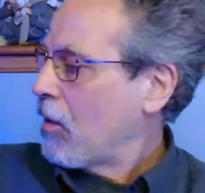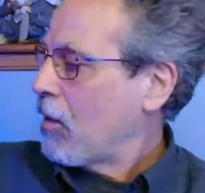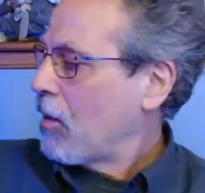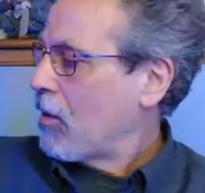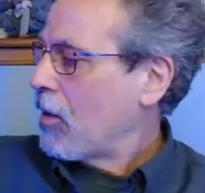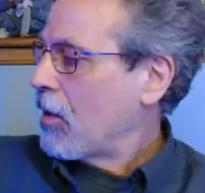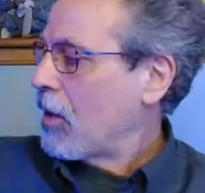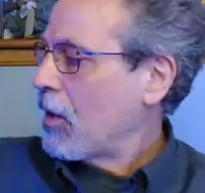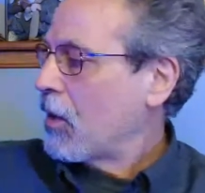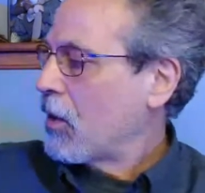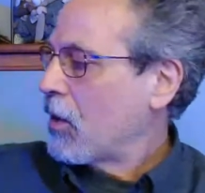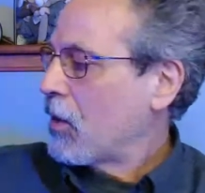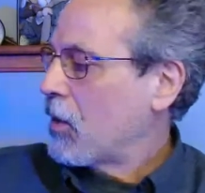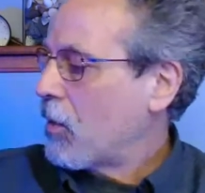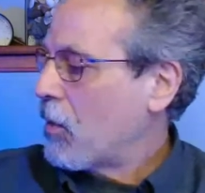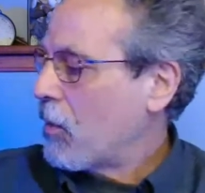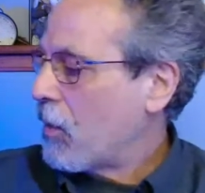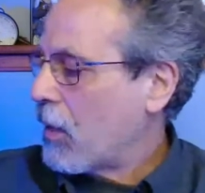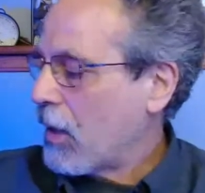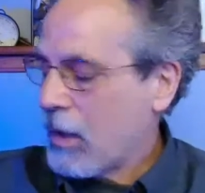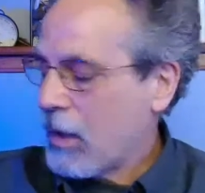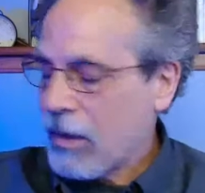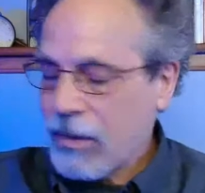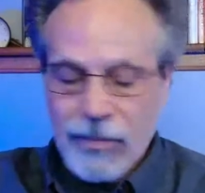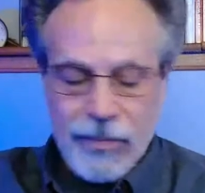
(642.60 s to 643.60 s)
with a little
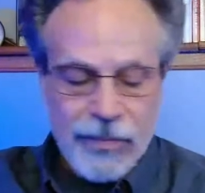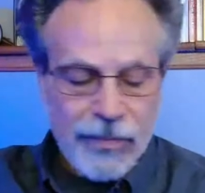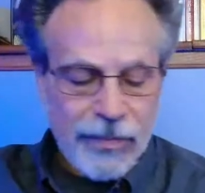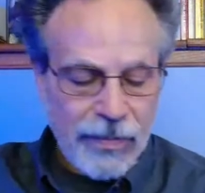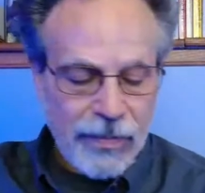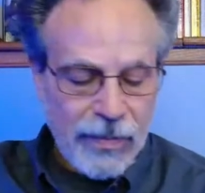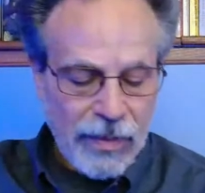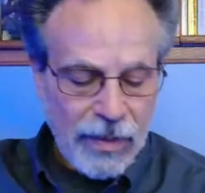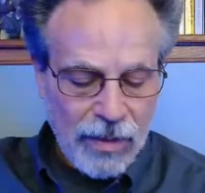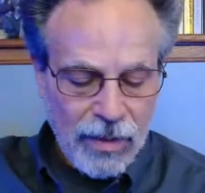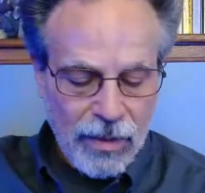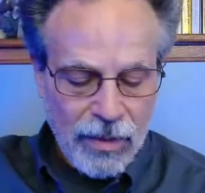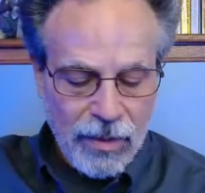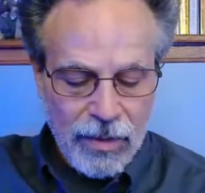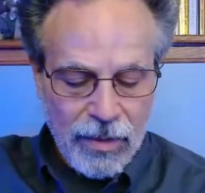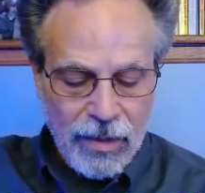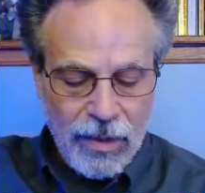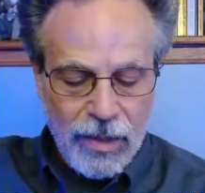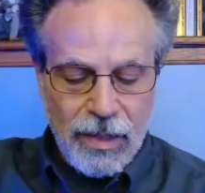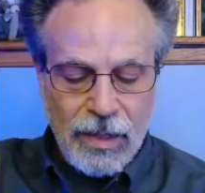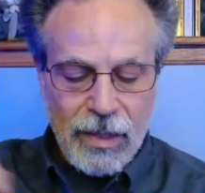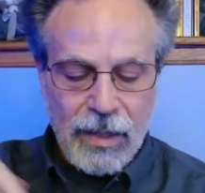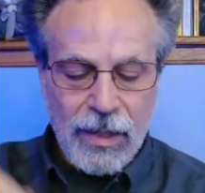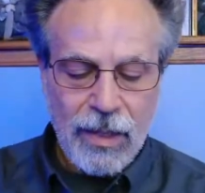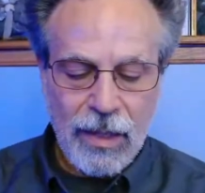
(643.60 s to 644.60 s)
button. All
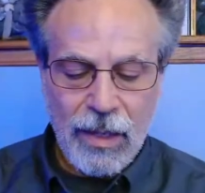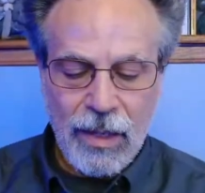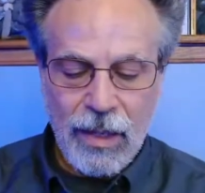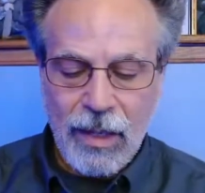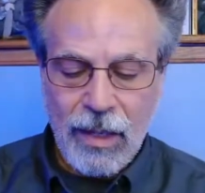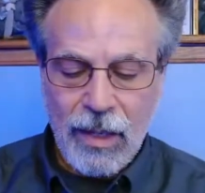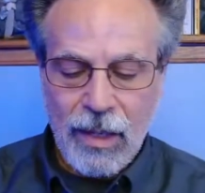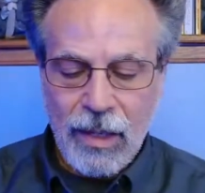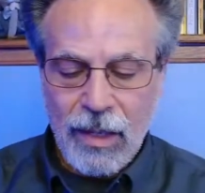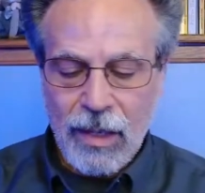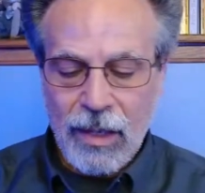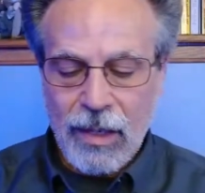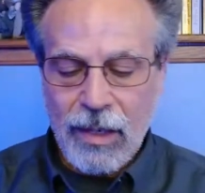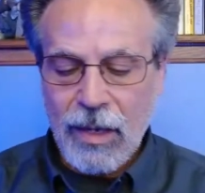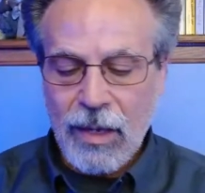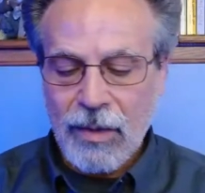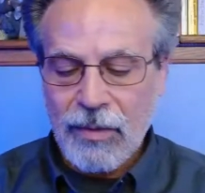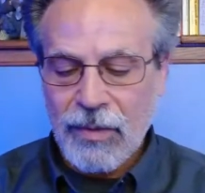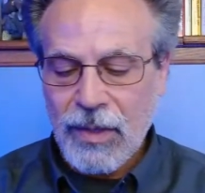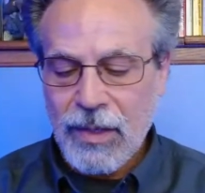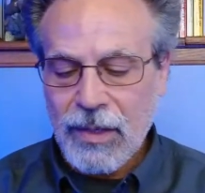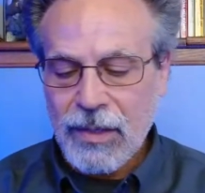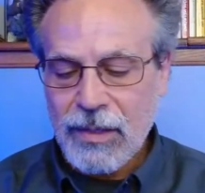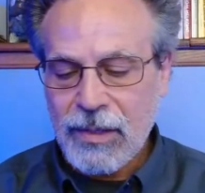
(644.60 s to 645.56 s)
right. Now